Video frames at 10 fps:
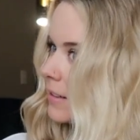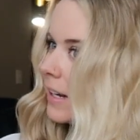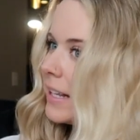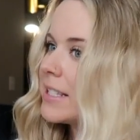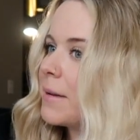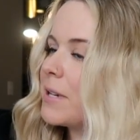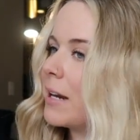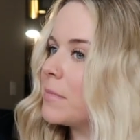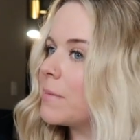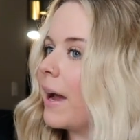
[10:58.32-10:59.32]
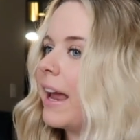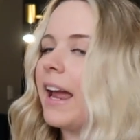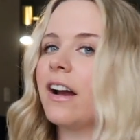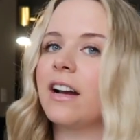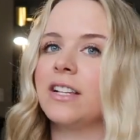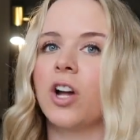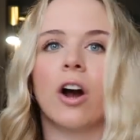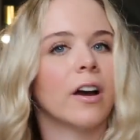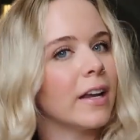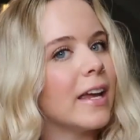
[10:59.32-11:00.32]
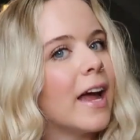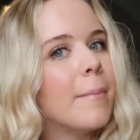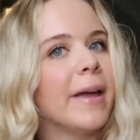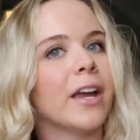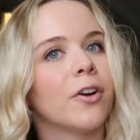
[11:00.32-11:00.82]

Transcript: And sometimes my hair is already a bit